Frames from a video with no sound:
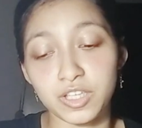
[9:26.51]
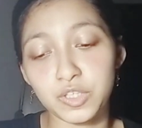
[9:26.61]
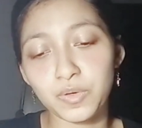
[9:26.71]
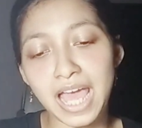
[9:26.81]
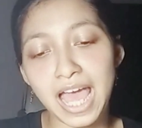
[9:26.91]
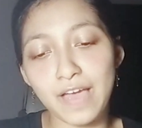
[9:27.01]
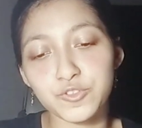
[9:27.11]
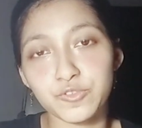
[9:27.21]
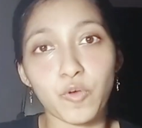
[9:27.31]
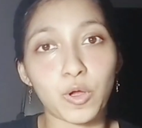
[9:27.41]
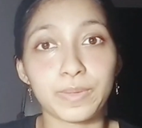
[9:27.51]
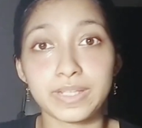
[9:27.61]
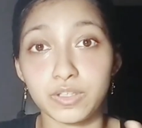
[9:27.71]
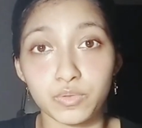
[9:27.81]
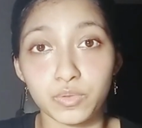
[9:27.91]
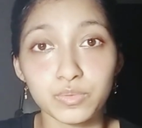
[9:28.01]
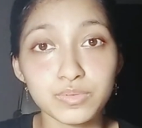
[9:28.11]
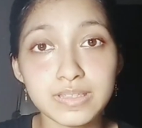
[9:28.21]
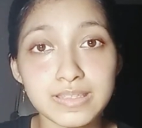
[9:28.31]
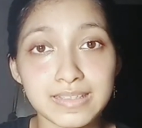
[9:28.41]
You don't have to follow any
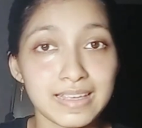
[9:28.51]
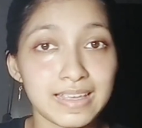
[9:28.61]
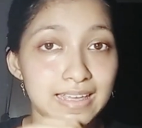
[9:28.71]
rules.